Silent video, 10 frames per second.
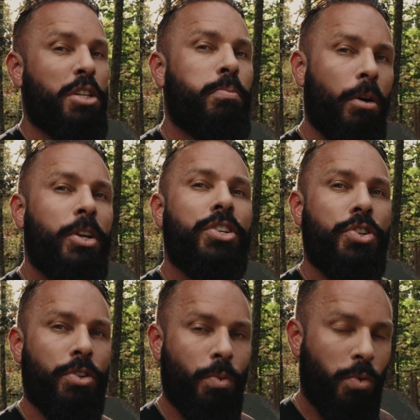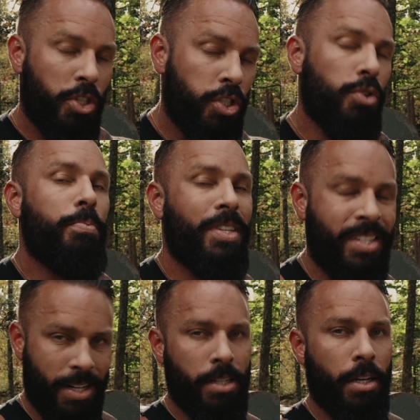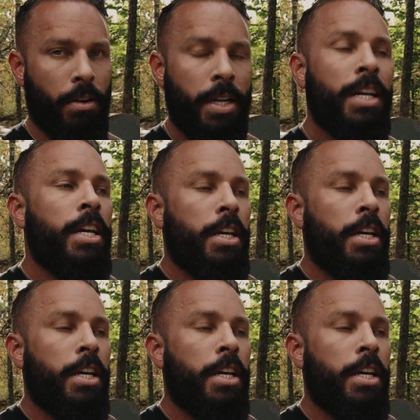it's probably because you're super sedentary